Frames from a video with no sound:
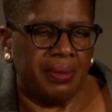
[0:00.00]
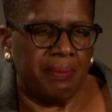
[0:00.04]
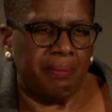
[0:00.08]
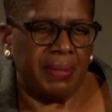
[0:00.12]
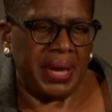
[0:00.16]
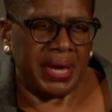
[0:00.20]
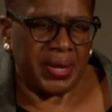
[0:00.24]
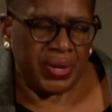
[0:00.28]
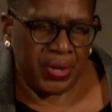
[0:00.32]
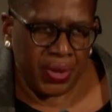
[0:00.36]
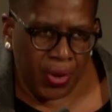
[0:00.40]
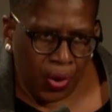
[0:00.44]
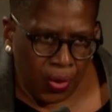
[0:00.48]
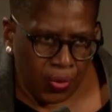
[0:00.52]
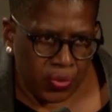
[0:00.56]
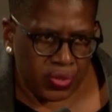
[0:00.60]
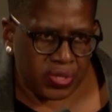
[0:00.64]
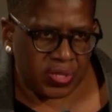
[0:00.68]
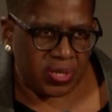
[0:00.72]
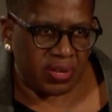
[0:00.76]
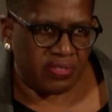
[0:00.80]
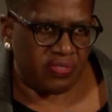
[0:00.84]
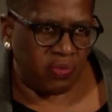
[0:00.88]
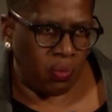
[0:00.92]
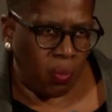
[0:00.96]
may not
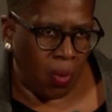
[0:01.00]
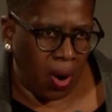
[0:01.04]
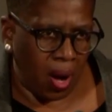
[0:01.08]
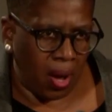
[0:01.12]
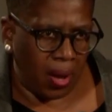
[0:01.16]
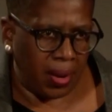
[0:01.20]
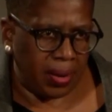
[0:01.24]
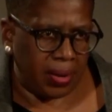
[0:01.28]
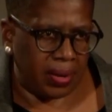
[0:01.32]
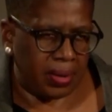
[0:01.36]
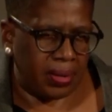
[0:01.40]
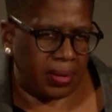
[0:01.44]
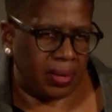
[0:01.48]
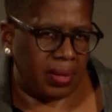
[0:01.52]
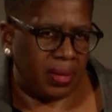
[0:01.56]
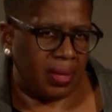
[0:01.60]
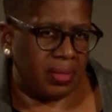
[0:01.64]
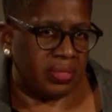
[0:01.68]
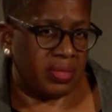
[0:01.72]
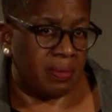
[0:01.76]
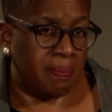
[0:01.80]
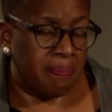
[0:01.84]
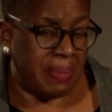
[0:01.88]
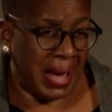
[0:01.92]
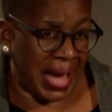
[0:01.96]
have won
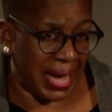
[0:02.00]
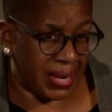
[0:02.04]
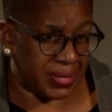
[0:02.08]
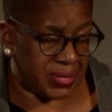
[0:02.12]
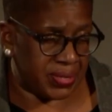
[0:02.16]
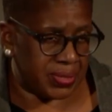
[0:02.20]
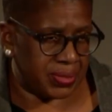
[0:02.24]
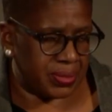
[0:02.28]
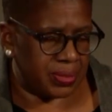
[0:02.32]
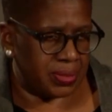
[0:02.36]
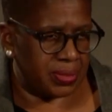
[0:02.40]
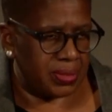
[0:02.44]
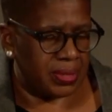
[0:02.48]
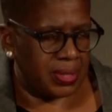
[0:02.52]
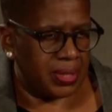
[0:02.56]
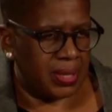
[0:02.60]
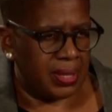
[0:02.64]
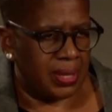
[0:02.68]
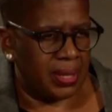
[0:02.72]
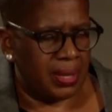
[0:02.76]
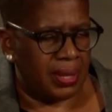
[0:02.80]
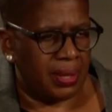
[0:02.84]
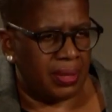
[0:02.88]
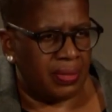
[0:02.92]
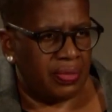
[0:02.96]
the battle
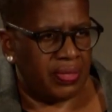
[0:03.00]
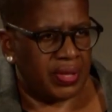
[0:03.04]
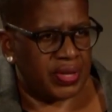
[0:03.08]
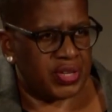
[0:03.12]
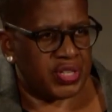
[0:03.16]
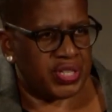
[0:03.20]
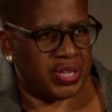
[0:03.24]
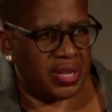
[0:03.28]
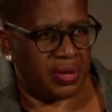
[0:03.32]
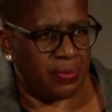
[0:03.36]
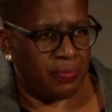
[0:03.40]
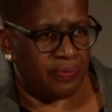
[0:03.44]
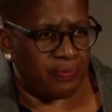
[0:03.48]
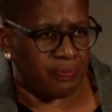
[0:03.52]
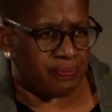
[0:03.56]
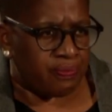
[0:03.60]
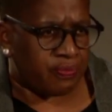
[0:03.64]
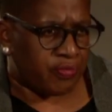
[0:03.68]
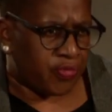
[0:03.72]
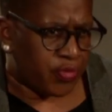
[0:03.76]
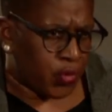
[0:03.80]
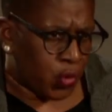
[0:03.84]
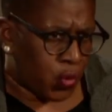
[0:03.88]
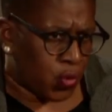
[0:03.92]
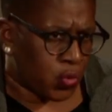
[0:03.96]
that she
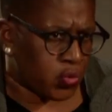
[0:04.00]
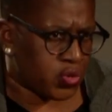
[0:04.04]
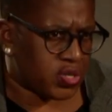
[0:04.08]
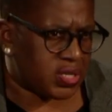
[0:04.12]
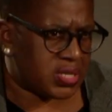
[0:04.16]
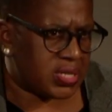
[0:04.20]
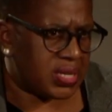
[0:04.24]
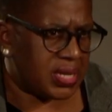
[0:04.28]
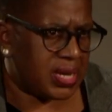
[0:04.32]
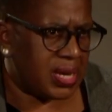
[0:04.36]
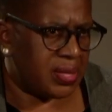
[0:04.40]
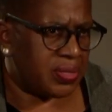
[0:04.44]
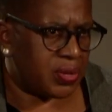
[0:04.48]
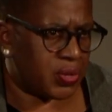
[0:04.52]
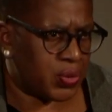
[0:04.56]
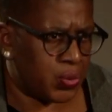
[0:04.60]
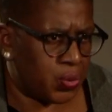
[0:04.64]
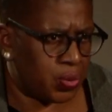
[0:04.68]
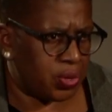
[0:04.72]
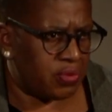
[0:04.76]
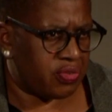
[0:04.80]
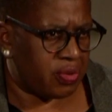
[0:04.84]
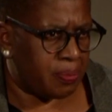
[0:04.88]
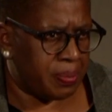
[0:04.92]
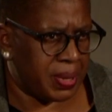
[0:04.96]
fought in the
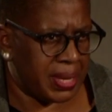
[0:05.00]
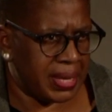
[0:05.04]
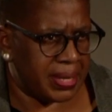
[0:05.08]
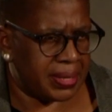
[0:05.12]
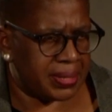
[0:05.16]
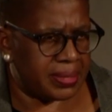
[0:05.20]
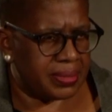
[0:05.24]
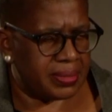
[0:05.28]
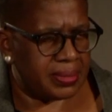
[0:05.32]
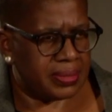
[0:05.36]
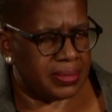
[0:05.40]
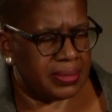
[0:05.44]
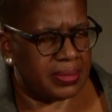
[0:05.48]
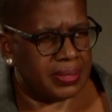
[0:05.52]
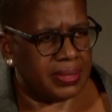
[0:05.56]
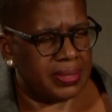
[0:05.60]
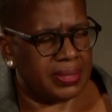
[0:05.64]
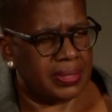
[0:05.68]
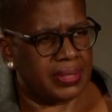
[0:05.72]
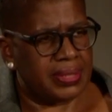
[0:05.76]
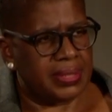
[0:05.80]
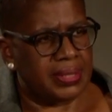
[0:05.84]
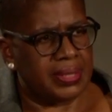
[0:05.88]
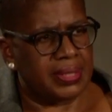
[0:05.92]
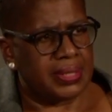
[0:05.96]
Court of Appeal,
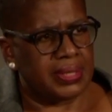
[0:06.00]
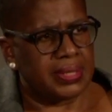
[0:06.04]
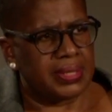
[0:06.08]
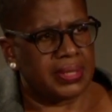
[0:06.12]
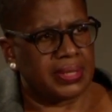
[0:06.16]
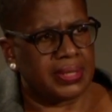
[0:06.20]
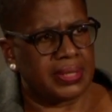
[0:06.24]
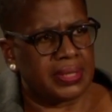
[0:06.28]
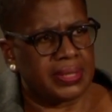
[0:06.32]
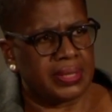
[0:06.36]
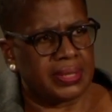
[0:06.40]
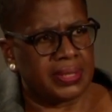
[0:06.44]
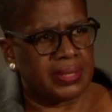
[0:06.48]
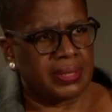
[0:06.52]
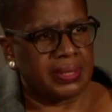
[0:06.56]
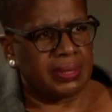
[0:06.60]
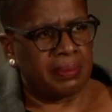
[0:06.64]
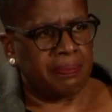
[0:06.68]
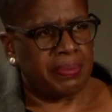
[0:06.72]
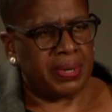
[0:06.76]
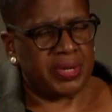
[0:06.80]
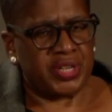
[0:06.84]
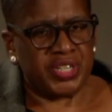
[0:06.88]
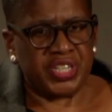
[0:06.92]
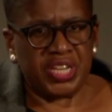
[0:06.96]

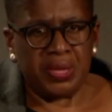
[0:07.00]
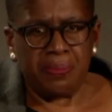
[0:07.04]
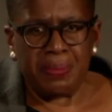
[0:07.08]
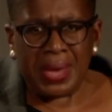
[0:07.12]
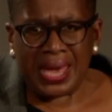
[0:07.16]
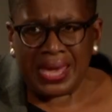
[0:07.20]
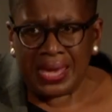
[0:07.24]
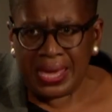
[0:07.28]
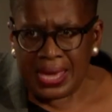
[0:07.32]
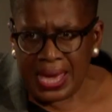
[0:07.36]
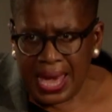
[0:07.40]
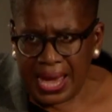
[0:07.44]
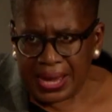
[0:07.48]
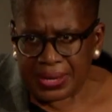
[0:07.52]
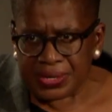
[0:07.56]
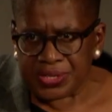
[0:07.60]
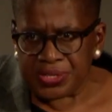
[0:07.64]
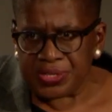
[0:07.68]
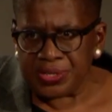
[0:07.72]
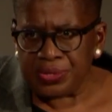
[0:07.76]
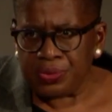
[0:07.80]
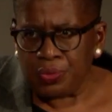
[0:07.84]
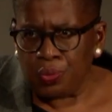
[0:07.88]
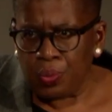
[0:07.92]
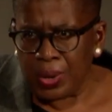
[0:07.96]
but she may yet
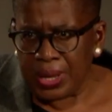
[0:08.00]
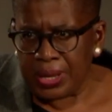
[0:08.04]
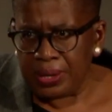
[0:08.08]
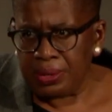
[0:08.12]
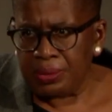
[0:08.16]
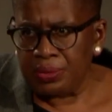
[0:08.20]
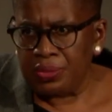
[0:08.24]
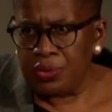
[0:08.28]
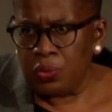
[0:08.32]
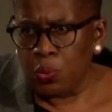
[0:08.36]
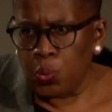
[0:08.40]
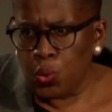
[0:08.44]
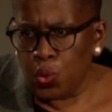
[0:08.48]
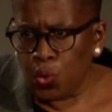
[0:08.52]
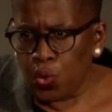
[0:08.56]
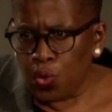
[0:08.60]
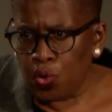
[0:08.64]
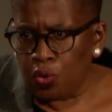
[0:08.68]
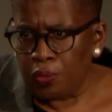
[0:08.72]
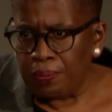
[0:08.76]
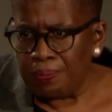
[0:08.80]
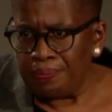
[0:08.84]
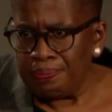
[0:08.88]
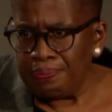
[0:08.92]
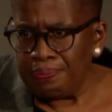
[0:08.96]
win the war.